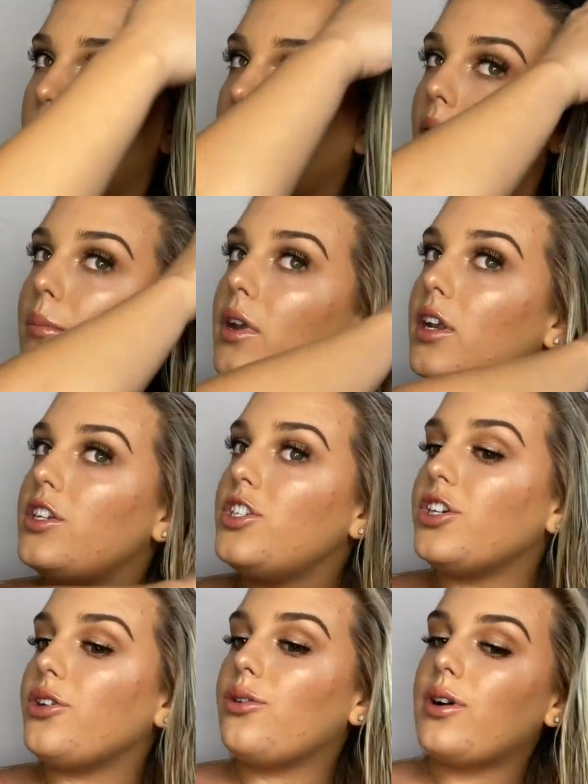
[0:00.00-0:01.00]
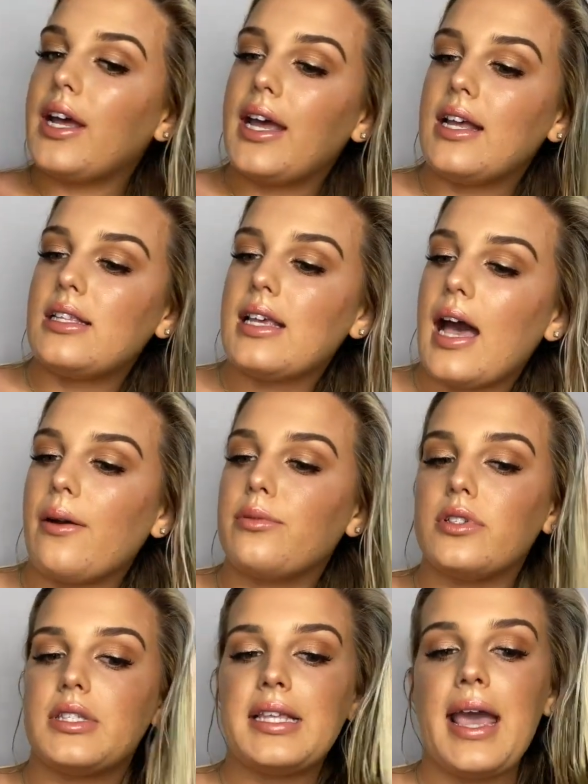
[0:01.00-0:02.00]
what I'm going to do is I
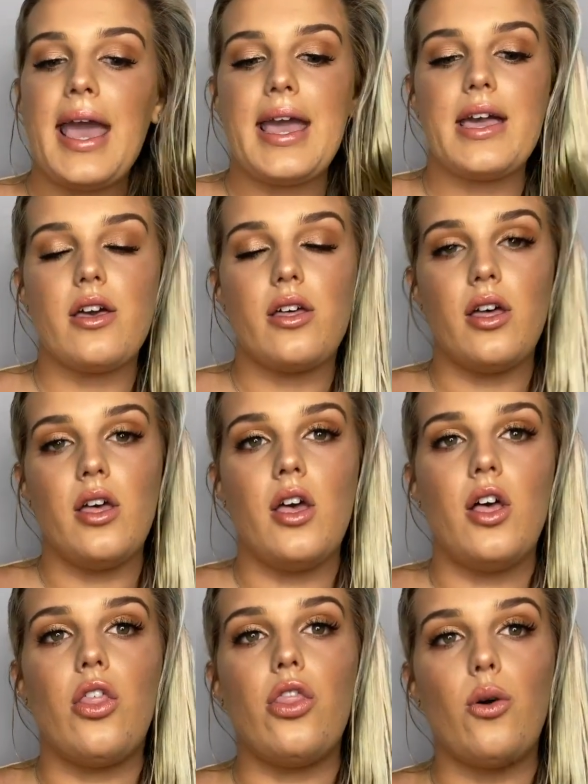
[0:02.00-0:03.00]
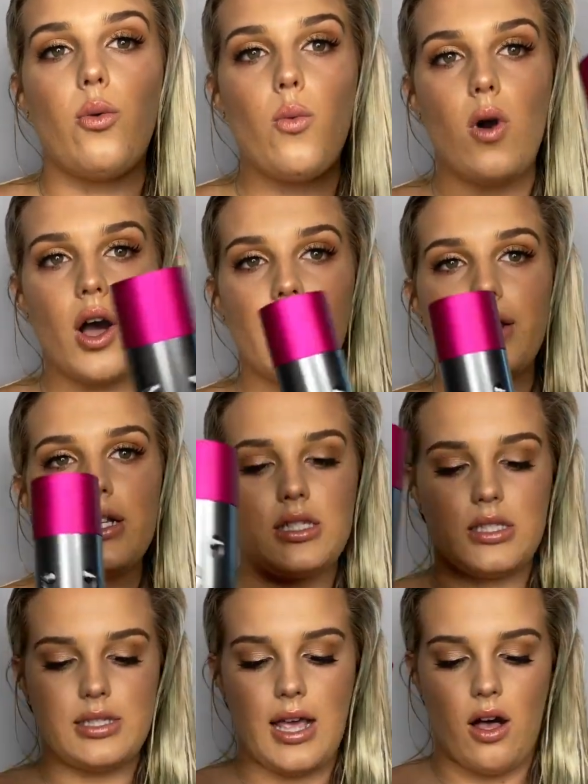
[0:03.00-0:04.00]
will take the wand
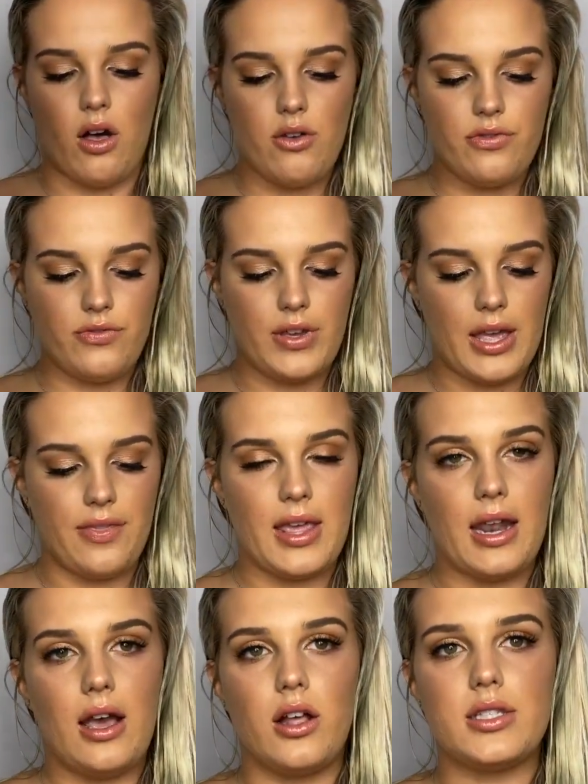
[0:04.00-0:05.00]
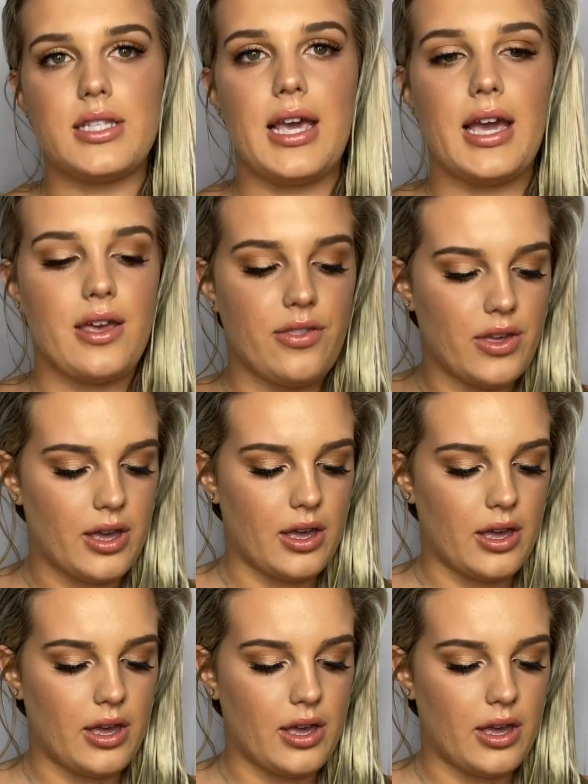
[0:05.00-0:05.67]
itself and then I'll take